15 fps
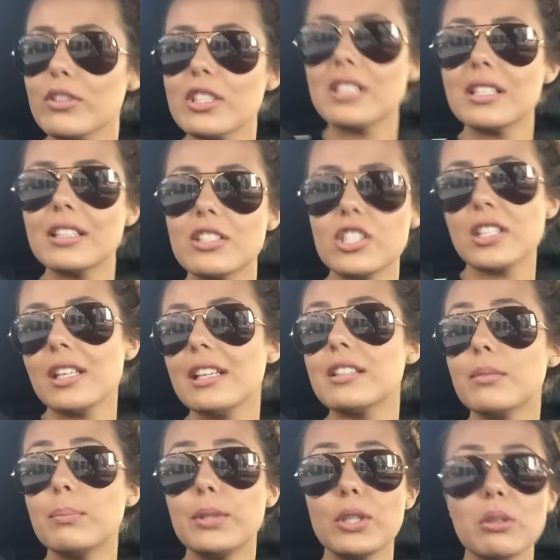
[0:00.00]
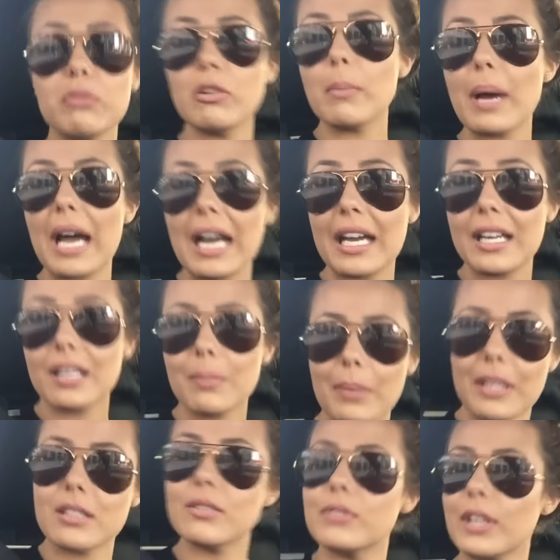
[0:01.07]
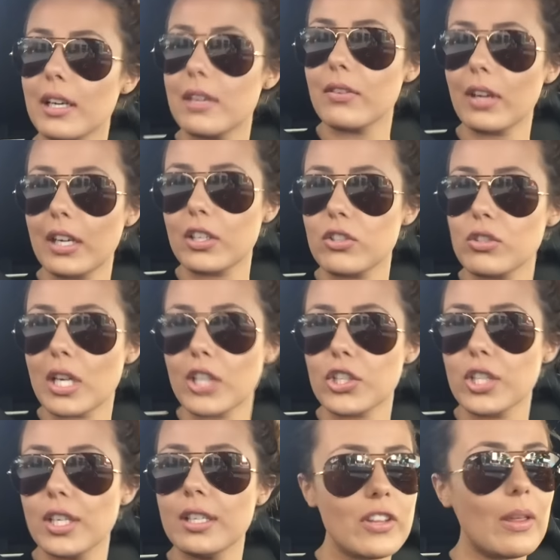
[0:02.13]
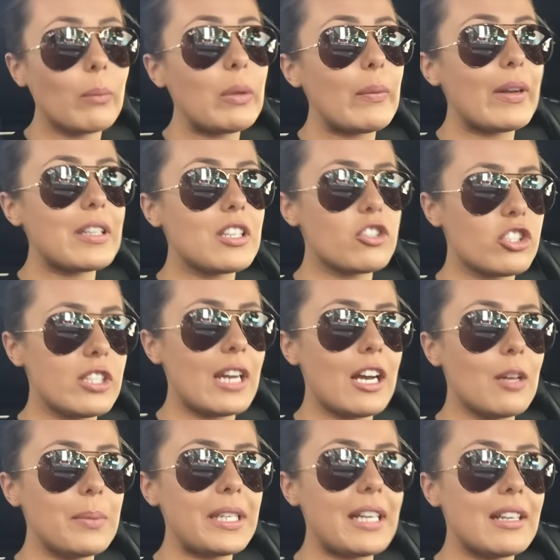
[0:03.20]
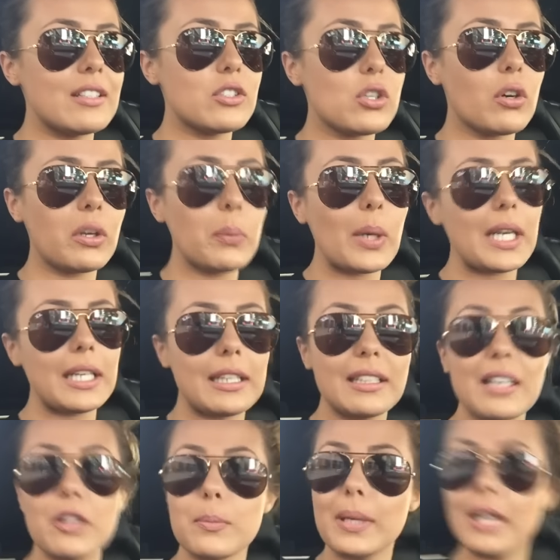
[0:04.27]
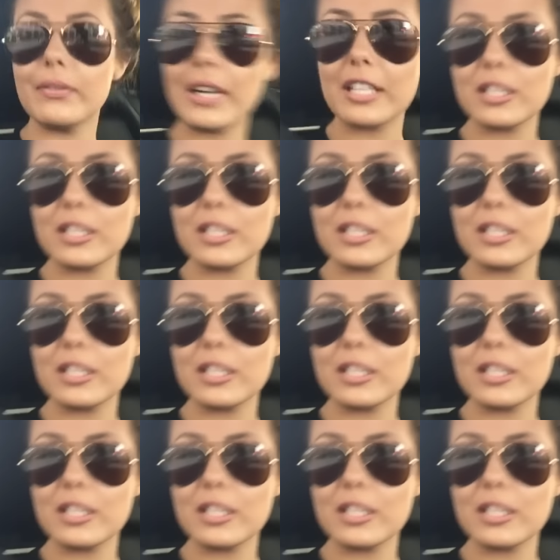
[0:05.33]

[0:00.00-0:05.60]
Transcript: It was just, it's, it's a beautiful bag, but it's very, very structured. And then we went to Chanel because Toni wanted another pair of